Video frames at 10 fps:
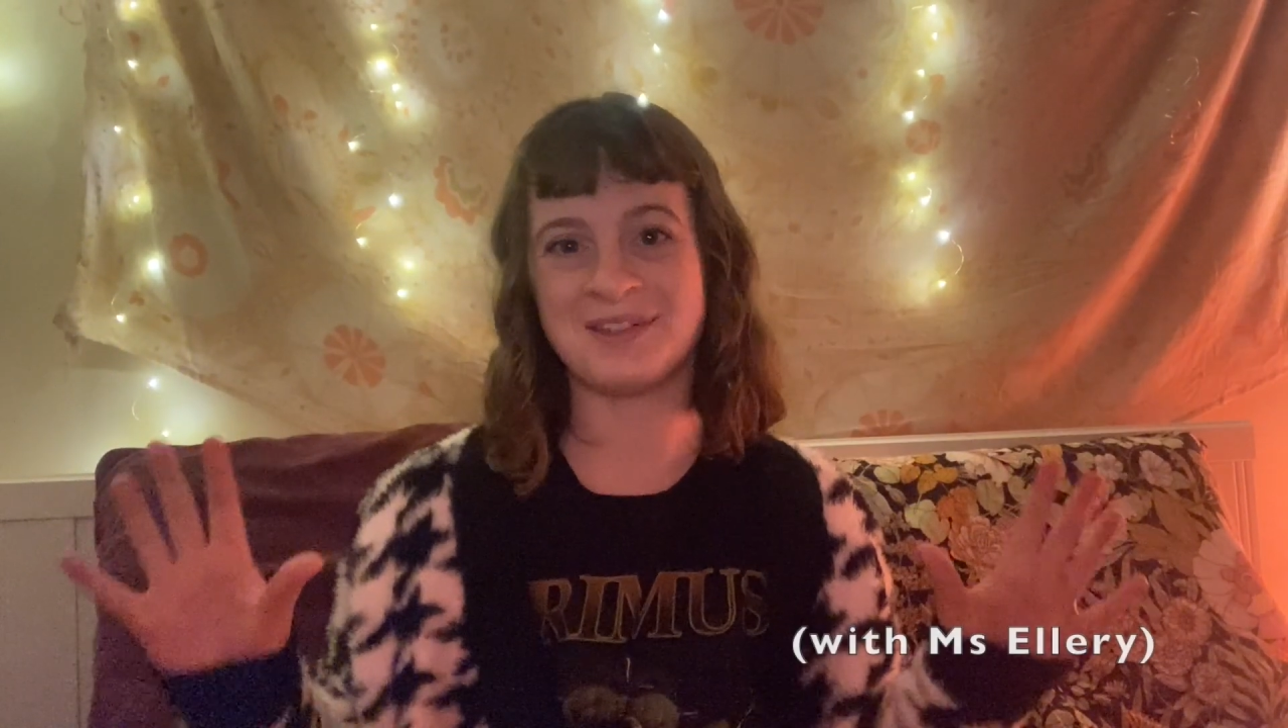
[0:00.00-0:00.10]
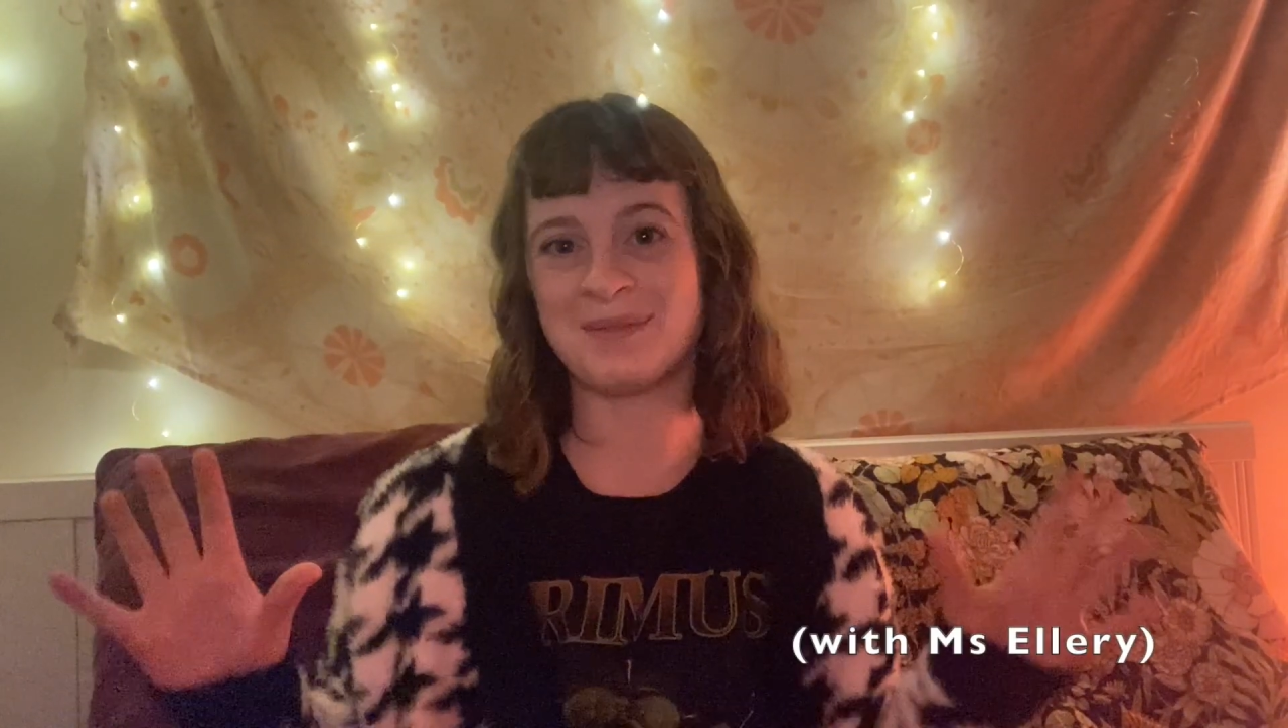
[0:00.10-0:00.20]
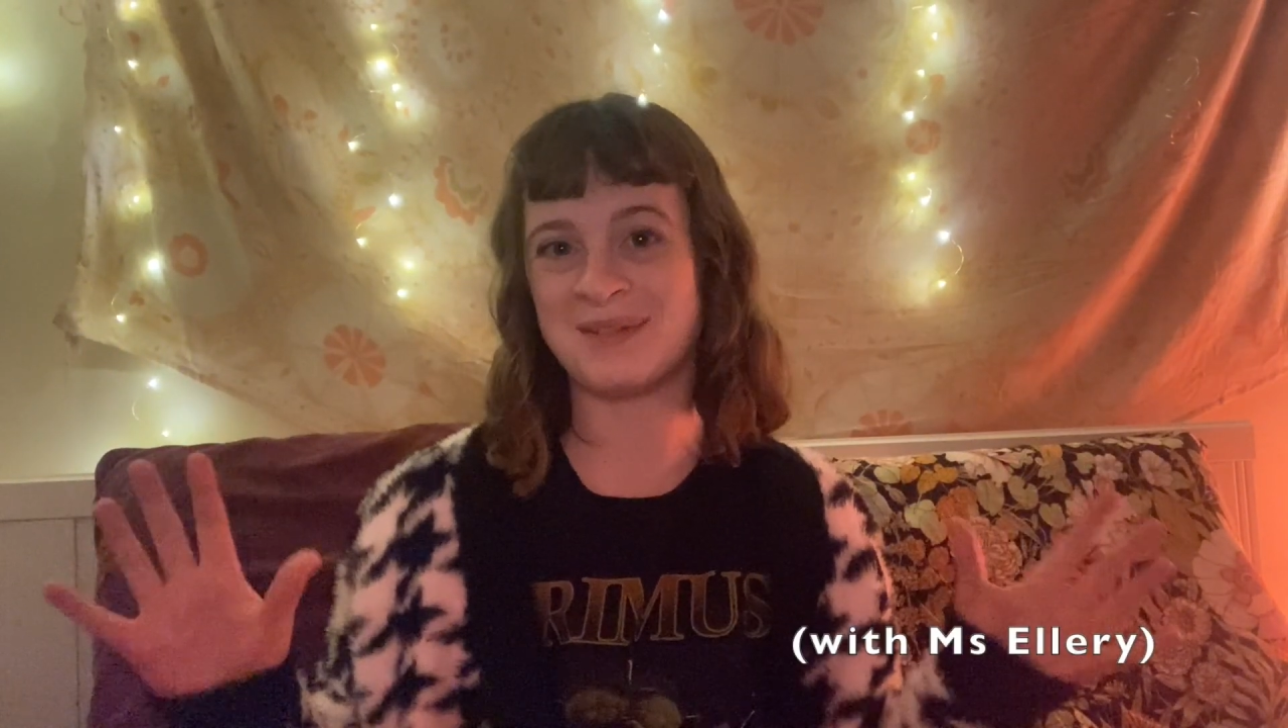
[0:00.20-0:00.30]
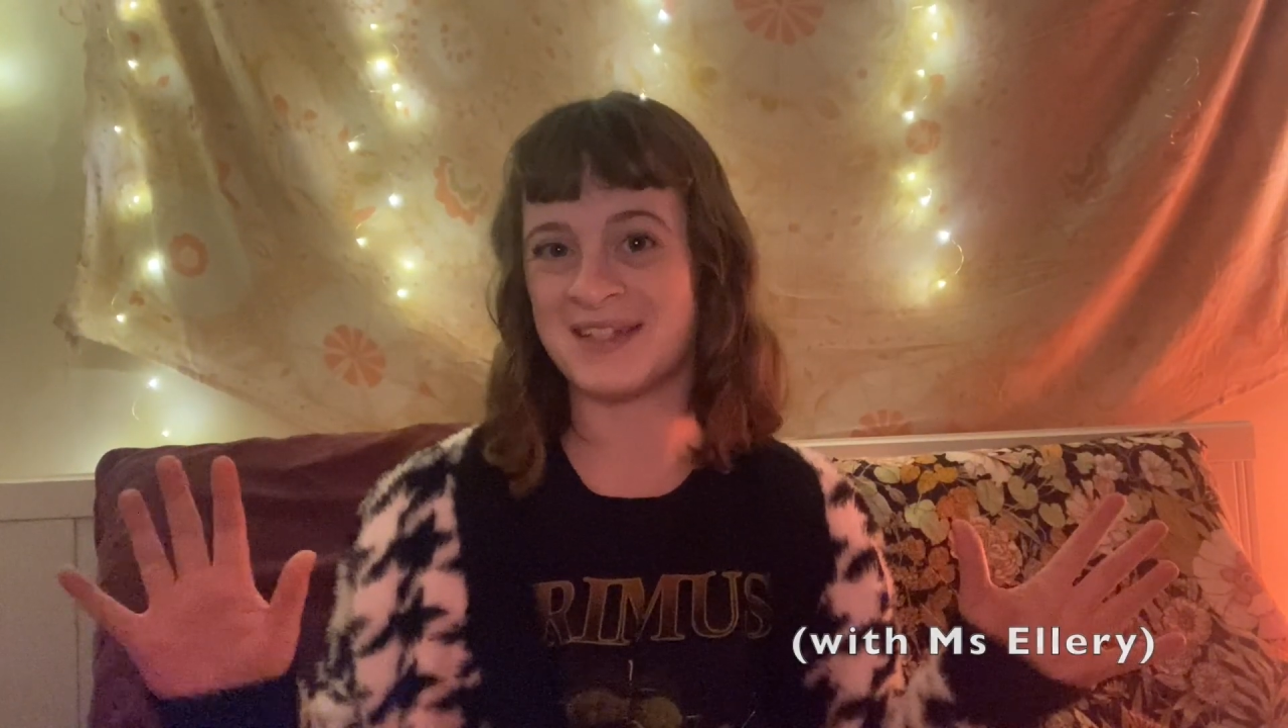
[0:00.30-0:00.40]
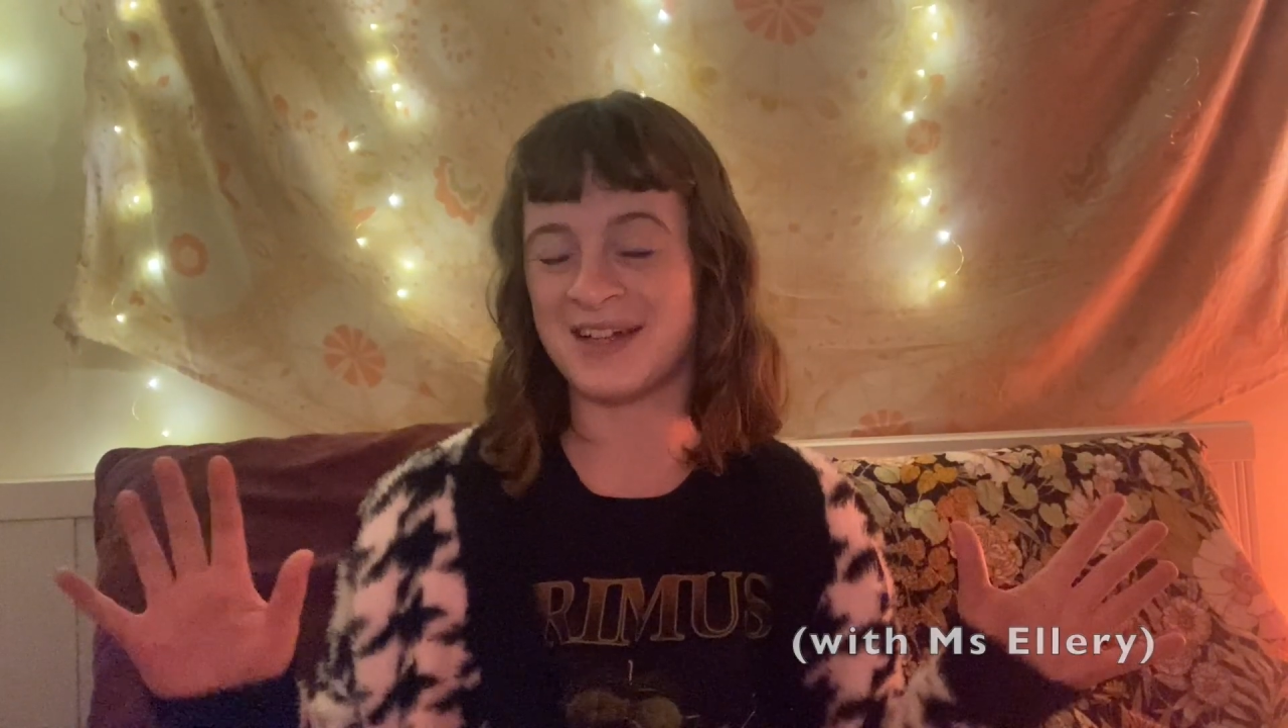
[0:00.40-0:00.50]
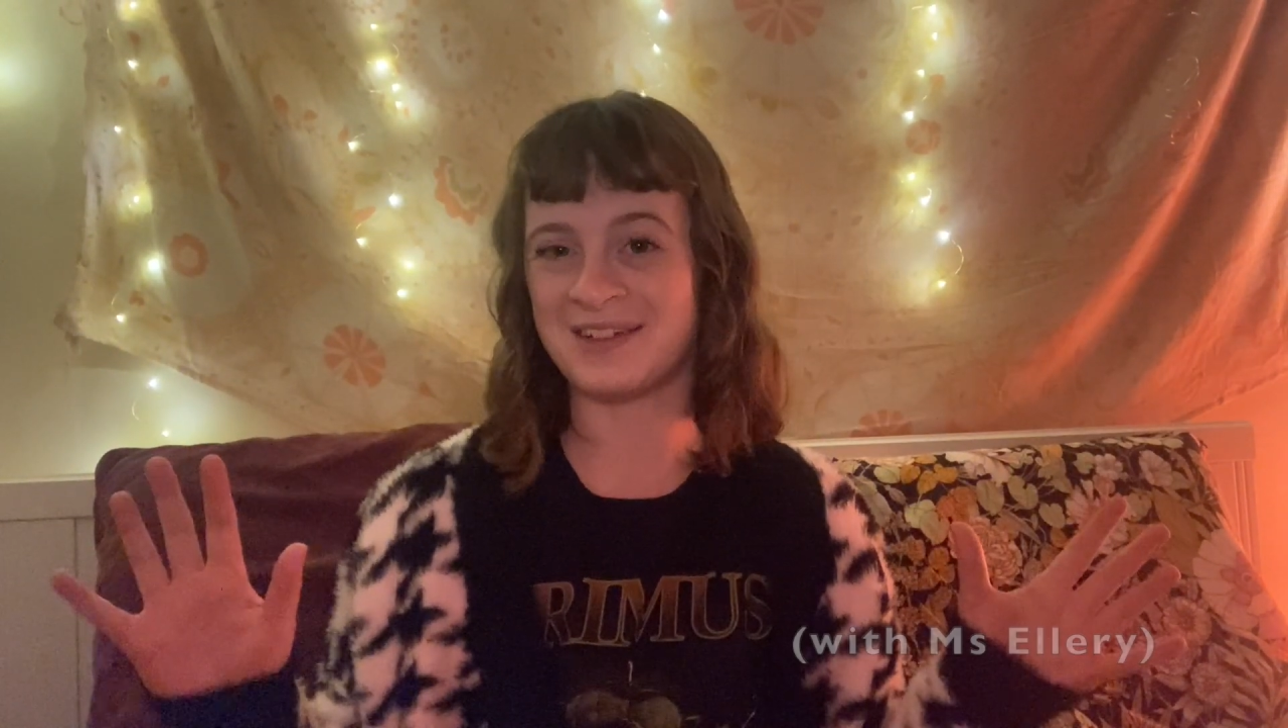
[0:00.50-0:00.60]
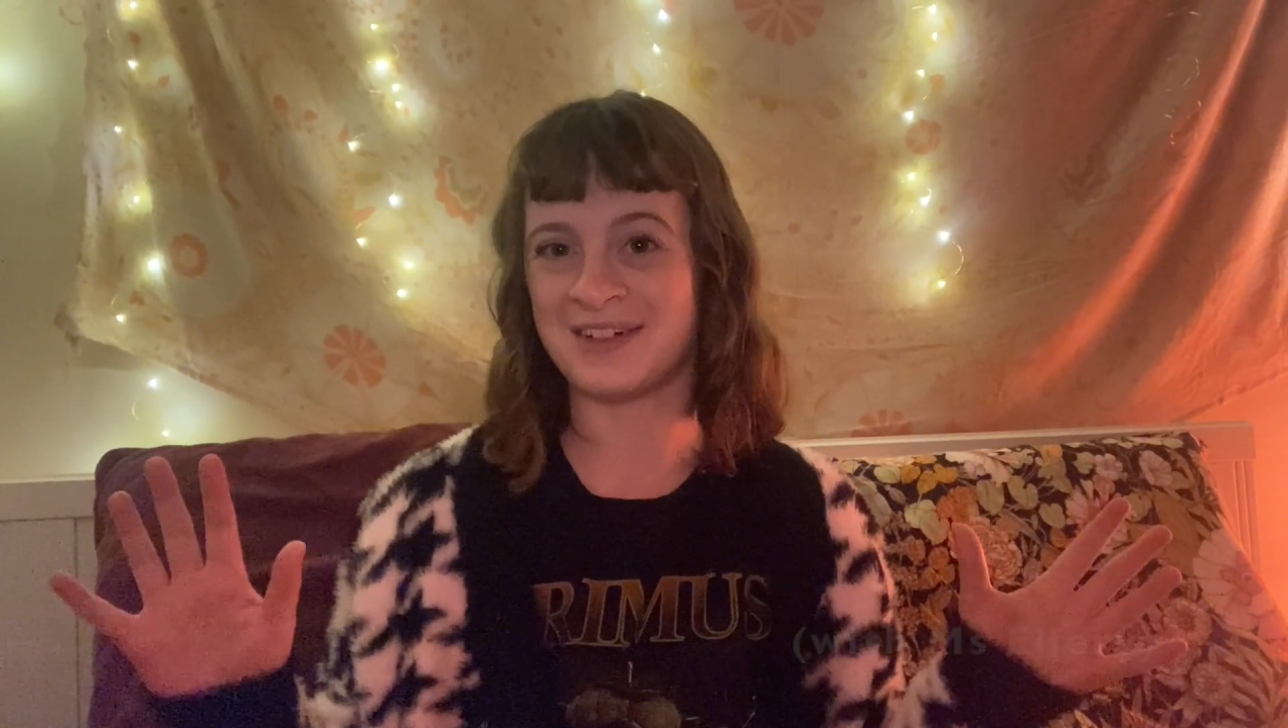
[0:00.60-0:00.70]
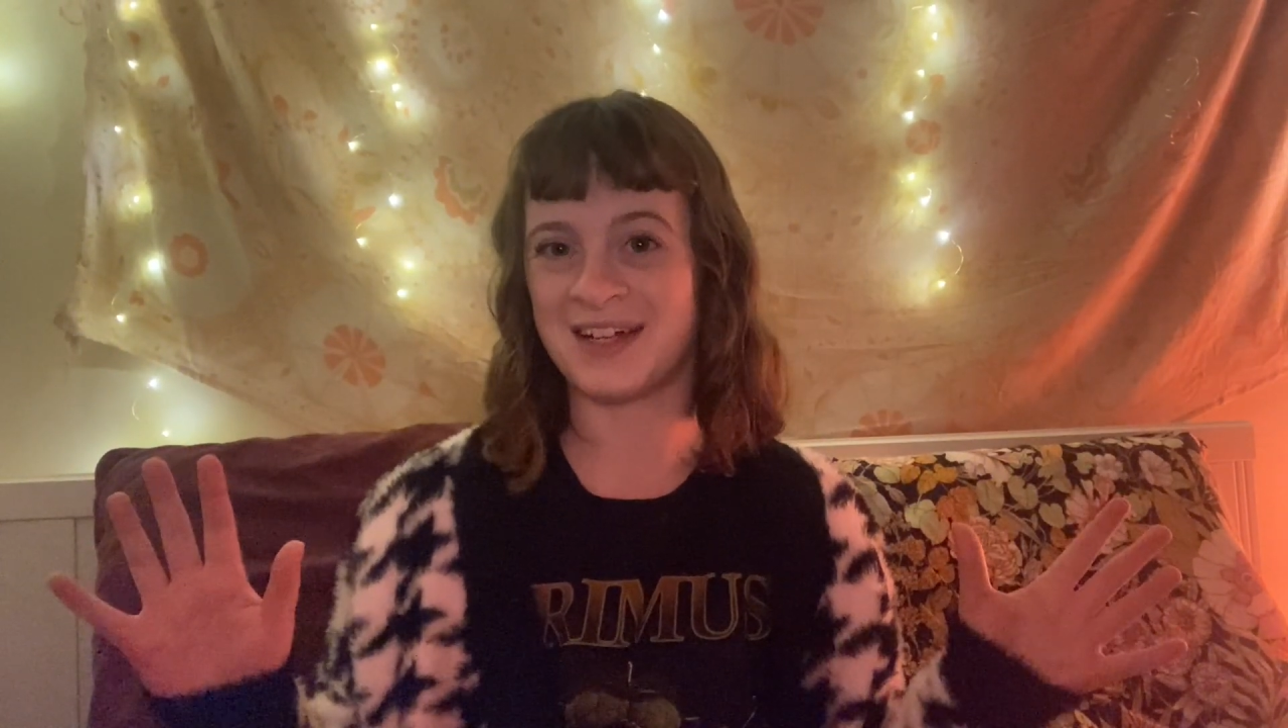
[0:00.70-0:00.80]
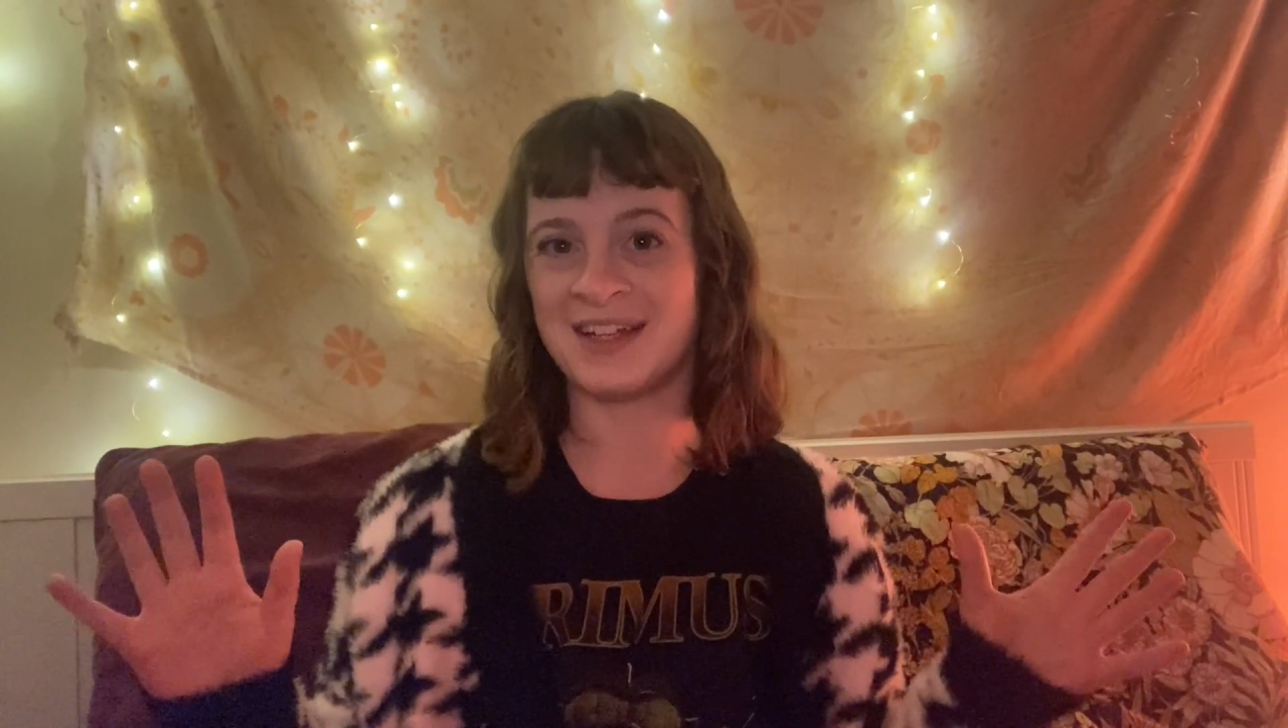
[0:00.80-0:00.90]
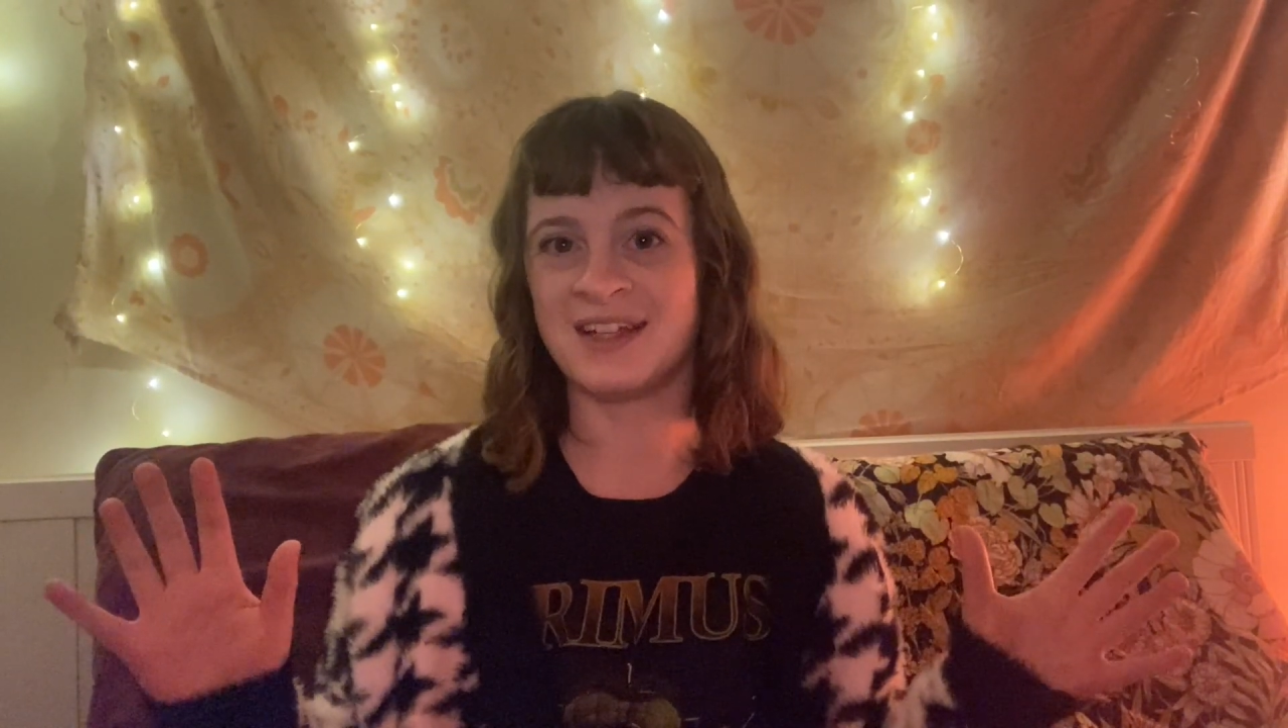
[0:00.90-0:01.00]
with Miss
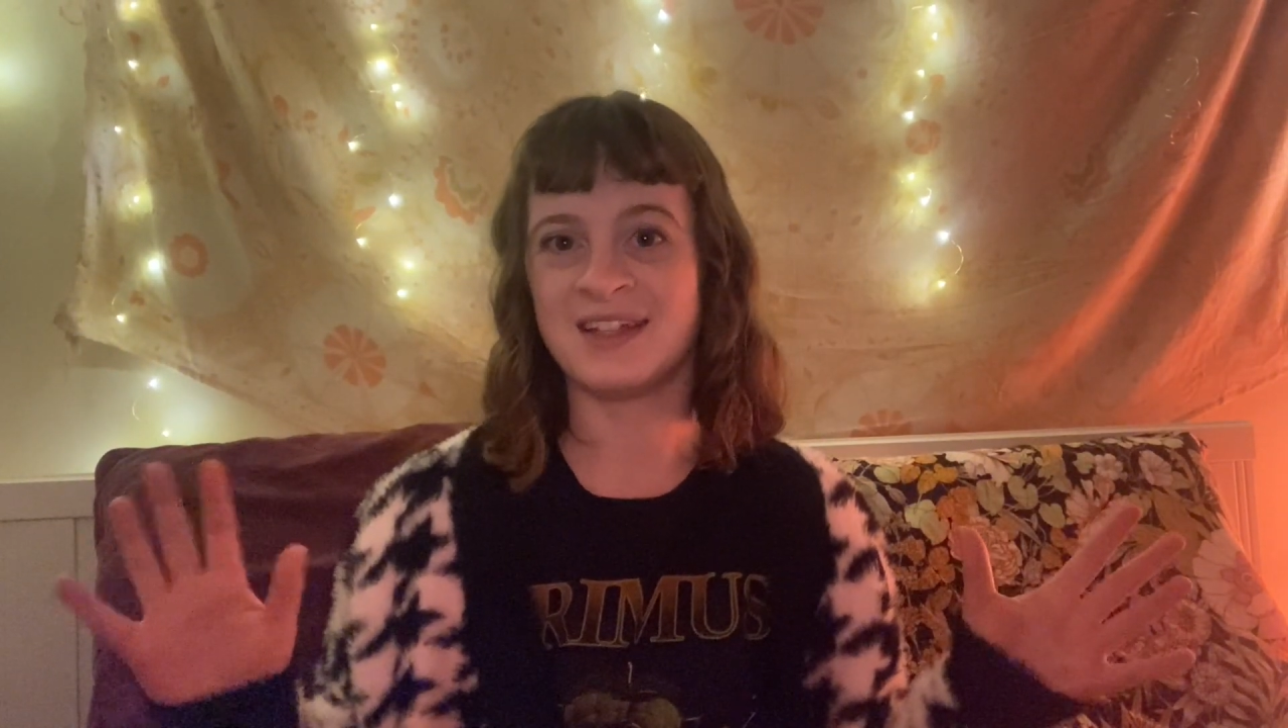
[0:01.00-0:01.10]
Ellery.